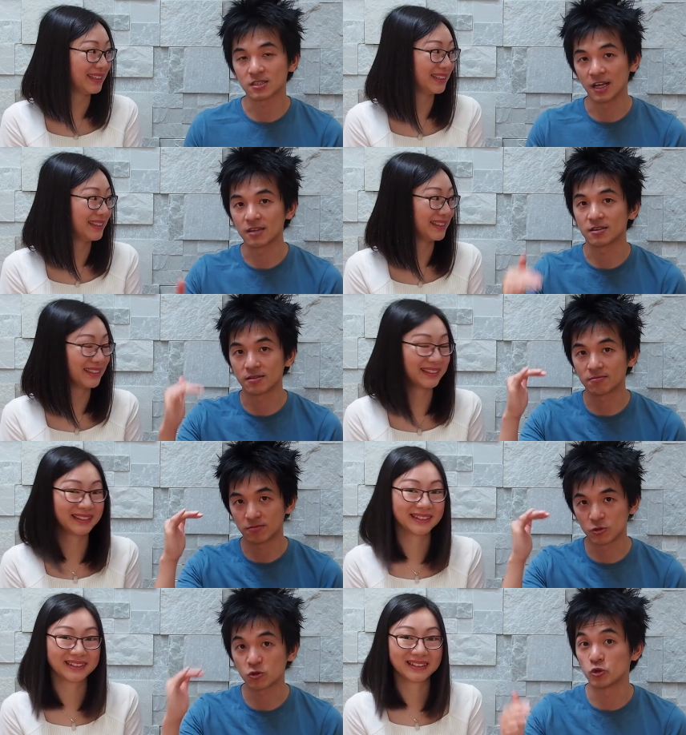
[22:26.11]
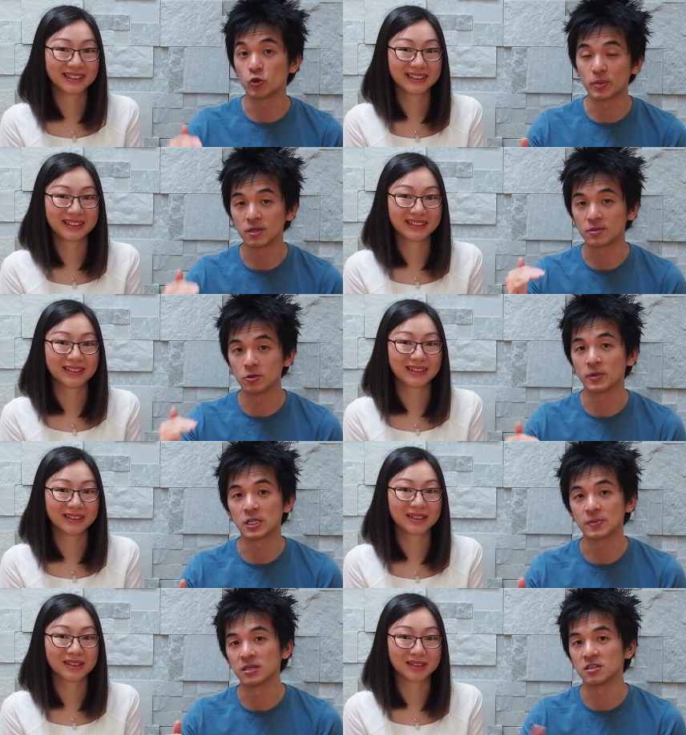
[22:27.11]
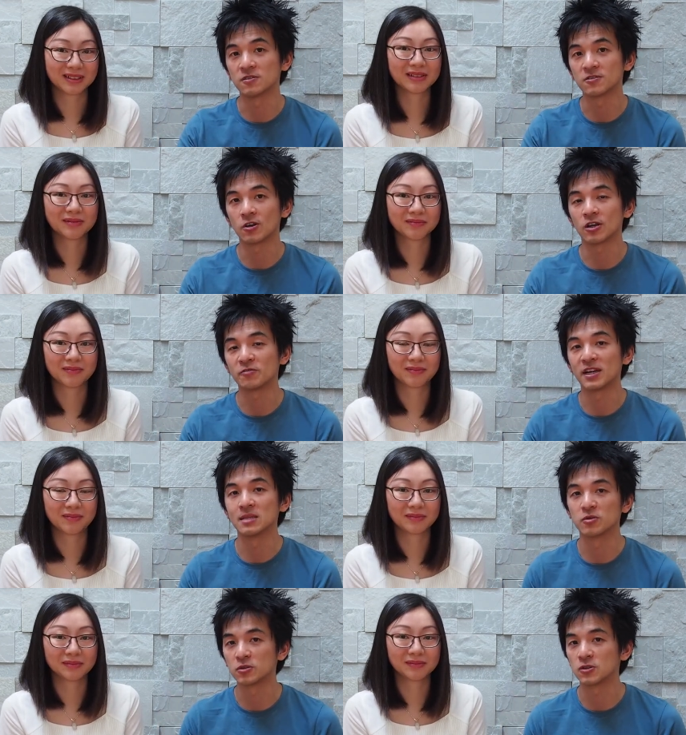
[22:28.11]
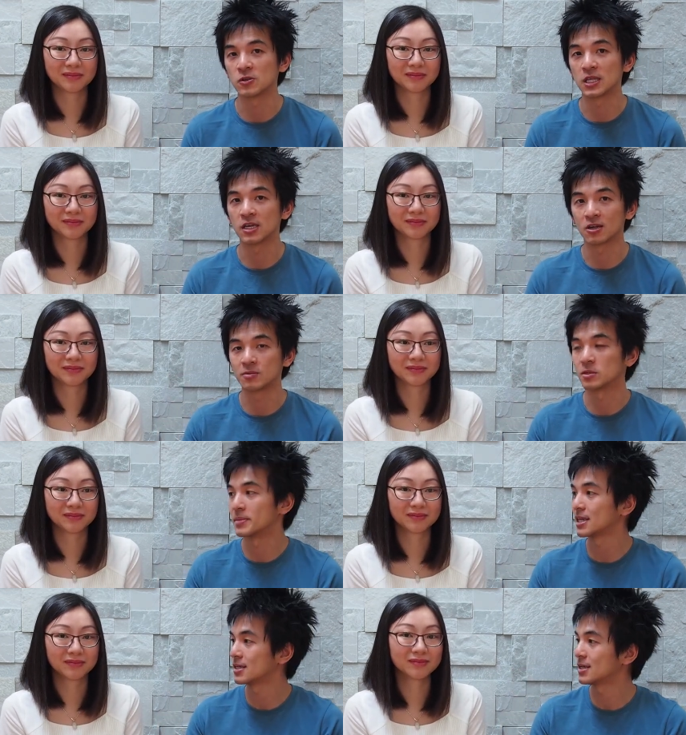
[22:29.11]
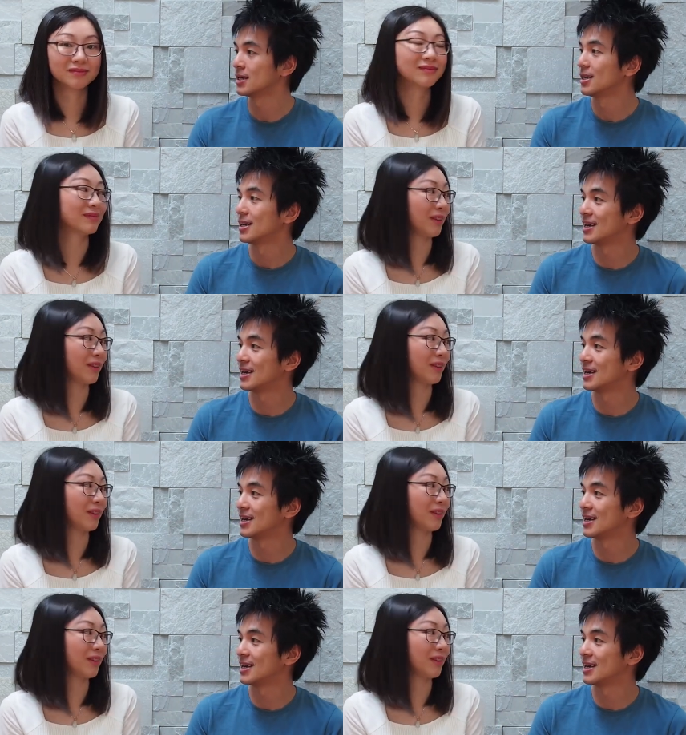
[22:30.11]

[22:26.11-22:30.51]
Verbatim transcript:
Speaker 1: like super duper expensive, not available to the common man. No.